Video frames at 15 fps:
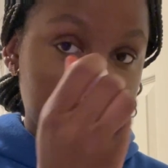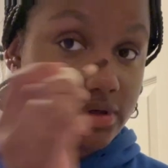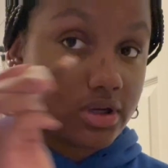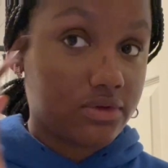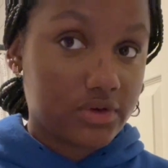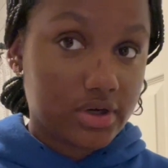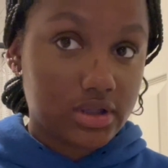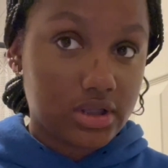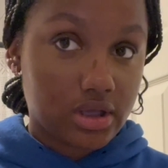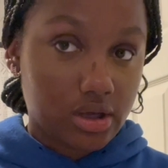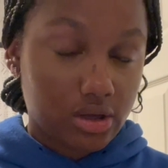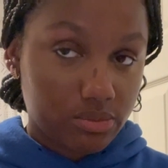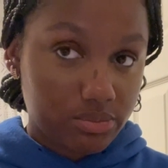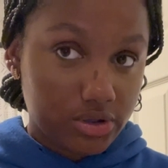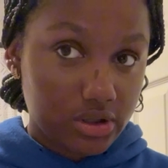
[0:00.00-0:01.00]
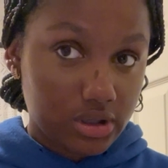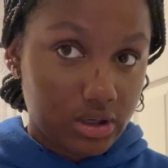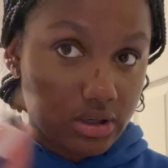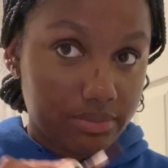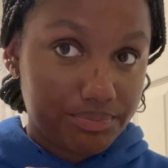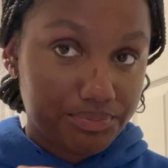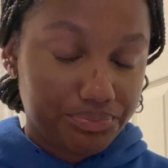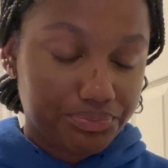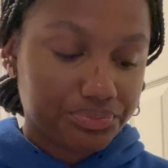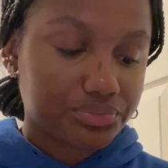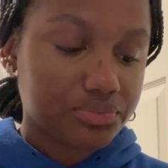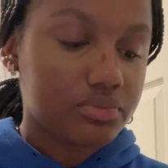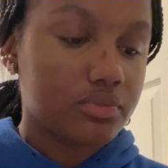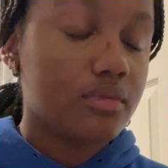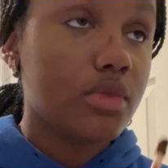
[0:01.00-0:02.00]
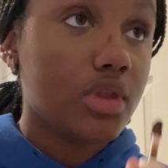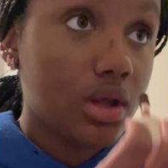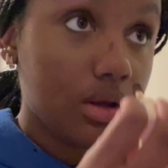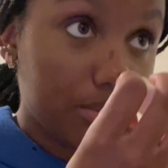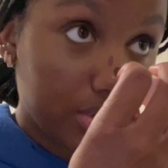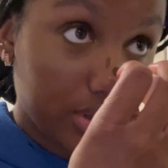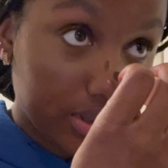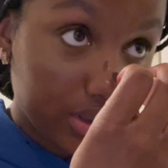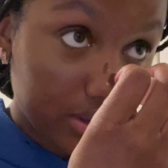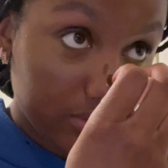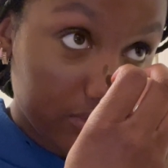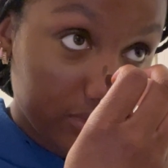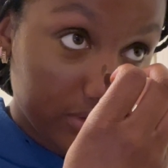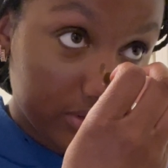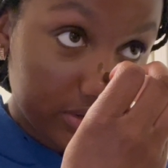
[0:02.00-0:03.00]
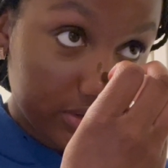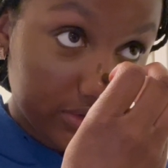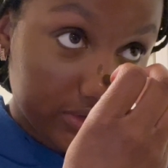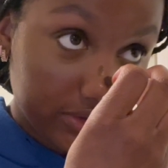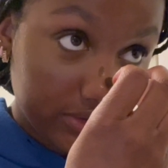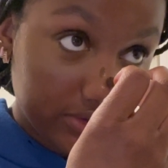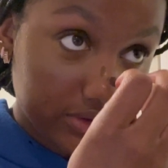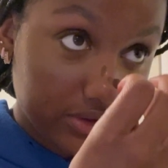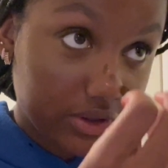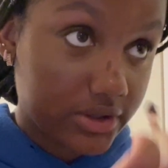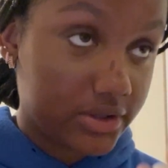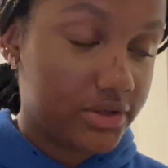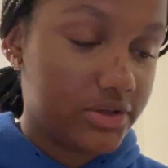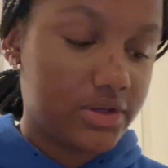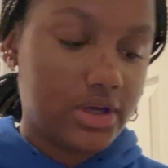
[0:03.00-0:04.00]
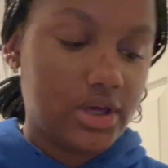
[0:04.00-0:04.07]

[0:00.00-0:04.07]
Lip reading: When I find that, I'll put it up. But vengeance is God's.